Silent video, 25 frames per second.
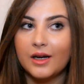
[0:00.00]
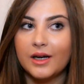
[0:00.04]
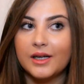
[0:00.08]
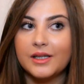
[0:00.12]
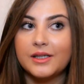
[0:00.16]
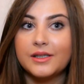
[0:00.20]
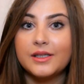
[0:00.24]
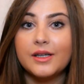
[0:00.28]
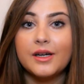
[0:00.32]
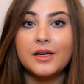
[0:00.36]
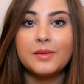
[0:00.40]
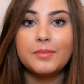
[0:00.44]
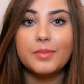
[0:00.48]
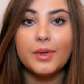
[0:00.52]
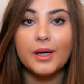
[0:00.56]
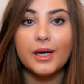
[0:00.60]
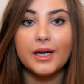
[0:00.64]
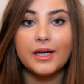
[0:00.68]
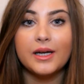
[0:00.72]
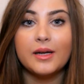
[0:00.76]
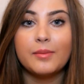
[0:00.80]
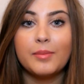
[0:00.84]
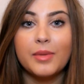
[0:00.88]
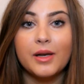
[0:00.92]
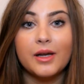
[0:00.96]
I started
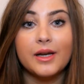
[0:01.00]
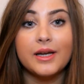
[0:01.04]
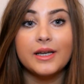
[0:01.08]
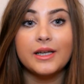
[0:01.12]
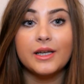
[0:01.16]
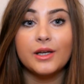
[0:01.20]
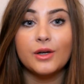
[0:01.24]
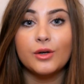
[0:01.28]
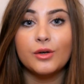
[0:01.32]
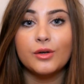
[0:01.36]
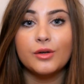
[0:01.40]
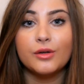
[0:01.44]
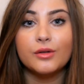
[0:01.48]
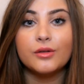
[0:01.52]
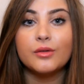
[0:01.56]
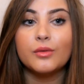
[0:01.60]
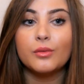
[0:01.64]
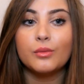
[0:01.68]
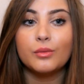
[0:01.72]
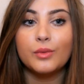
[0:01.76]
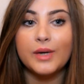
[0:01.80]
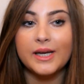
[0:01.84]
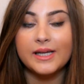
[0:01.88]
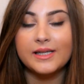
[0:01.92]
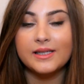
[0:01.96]
by applying it
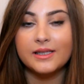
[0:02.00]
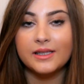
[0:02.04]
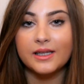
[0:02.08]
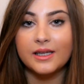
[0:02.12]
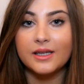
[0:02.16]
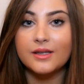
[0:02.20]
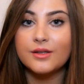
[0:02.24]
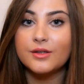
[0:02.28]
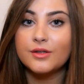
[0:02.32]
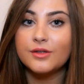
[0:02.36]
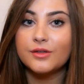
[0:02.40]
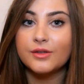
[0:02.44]
on wet skin